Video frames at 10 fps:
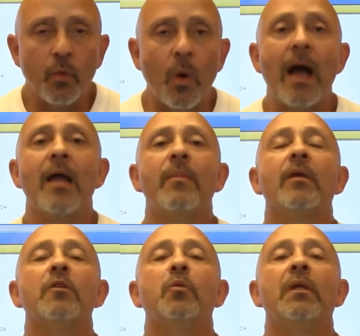Why?
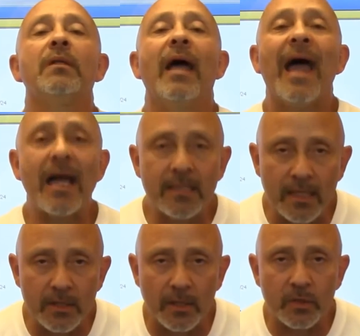Because we need to
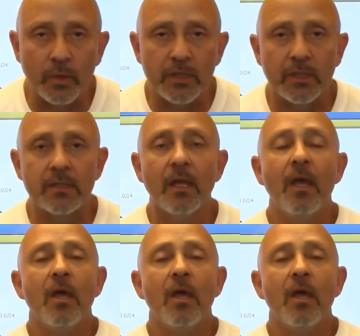access our switches